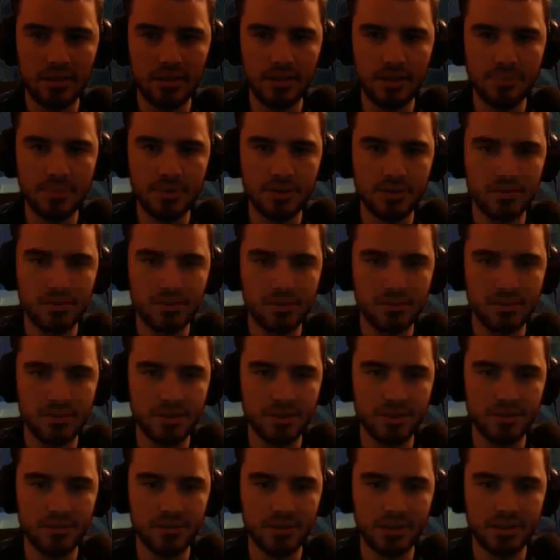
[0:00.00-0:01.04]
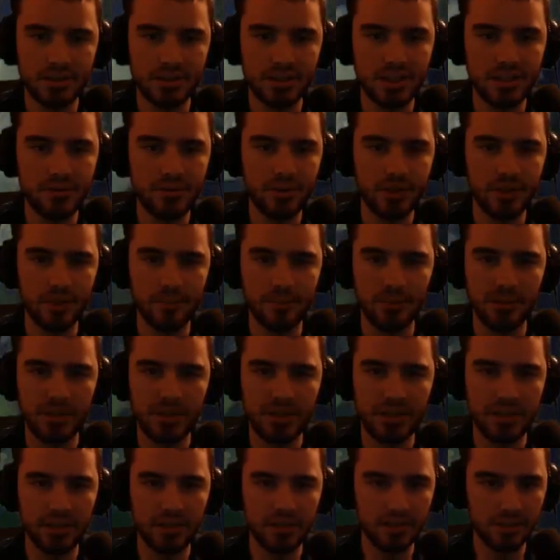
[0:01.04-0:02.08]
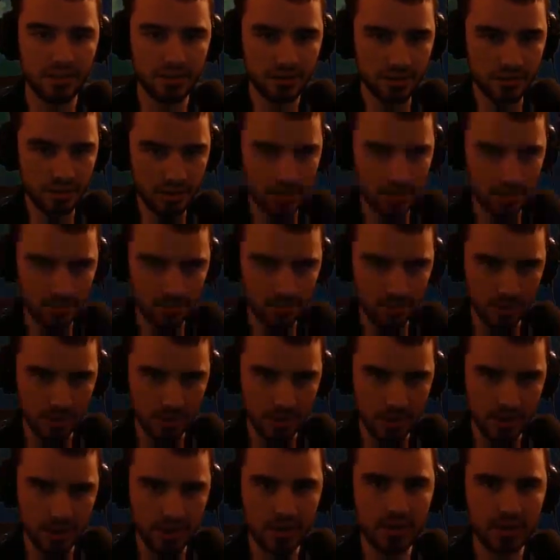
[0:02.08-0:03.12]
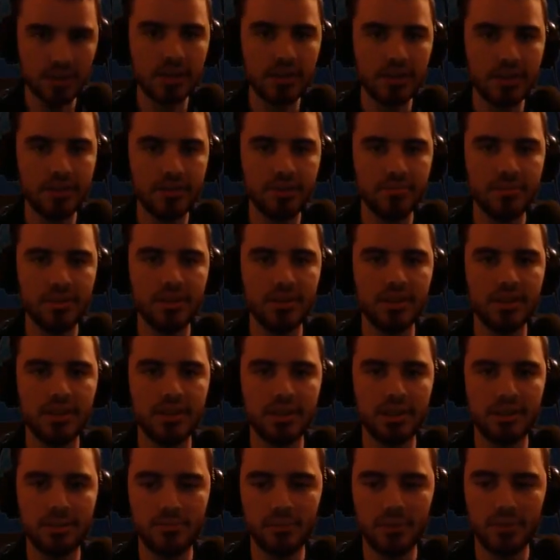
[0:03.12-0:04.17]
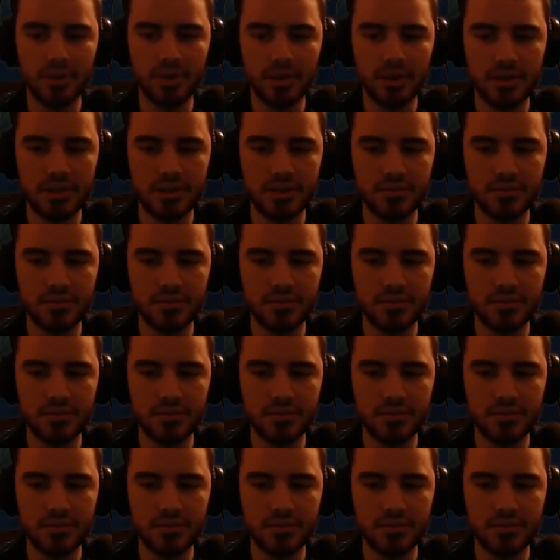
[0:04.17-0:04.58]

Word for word: episode number 2 and today we are playing Morgana in the mid lane and Morgana is